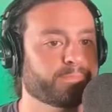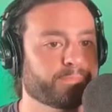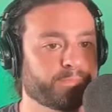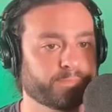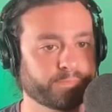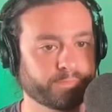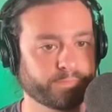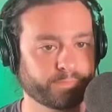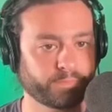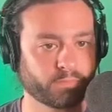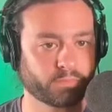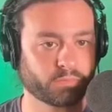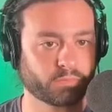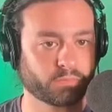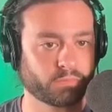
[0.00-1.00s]

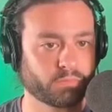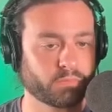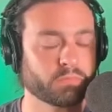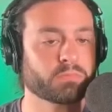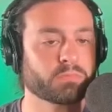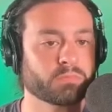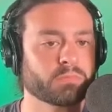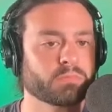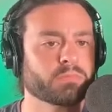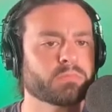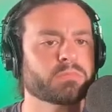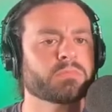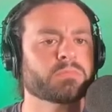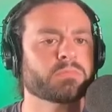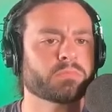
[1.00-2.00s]

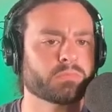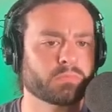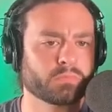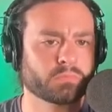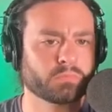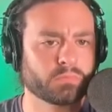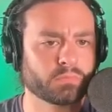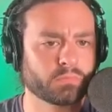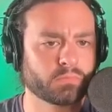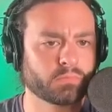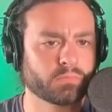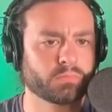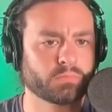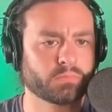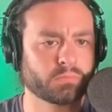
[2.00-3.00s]

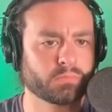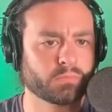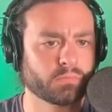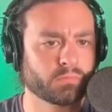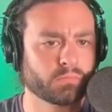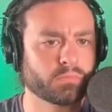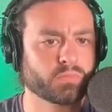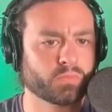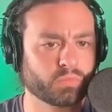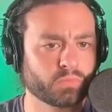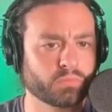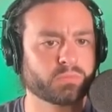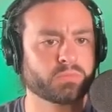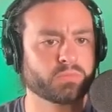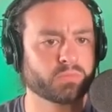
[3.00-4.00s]

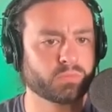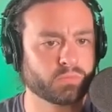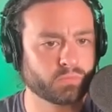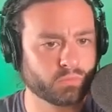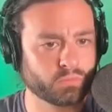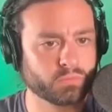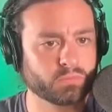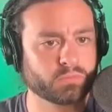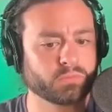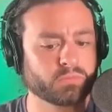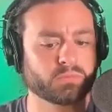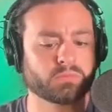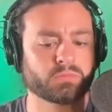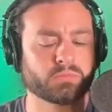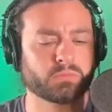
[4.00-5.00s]

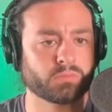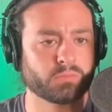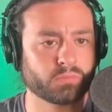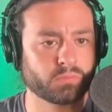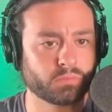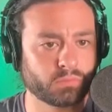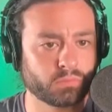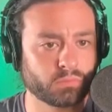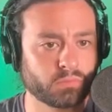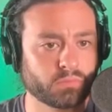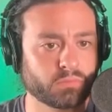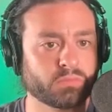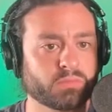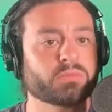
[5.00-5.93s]
(silent)